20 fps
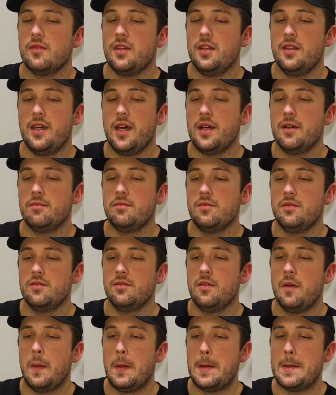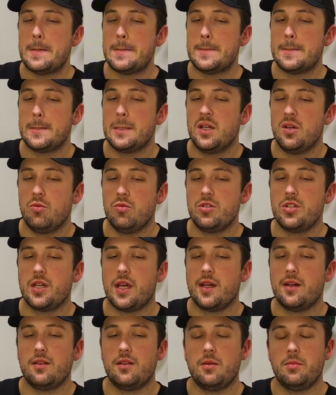Yeah, wish I
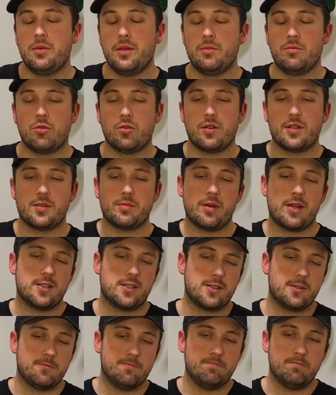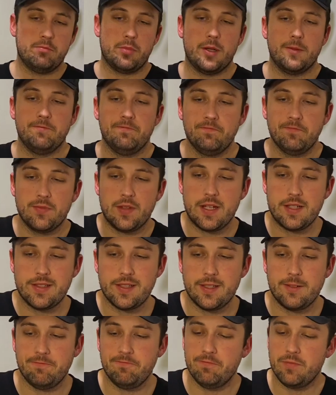got a little bit more of the spices. But that's
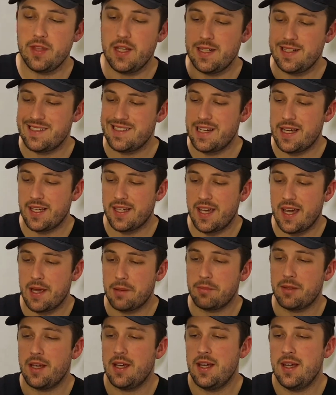it. That is Nightcap.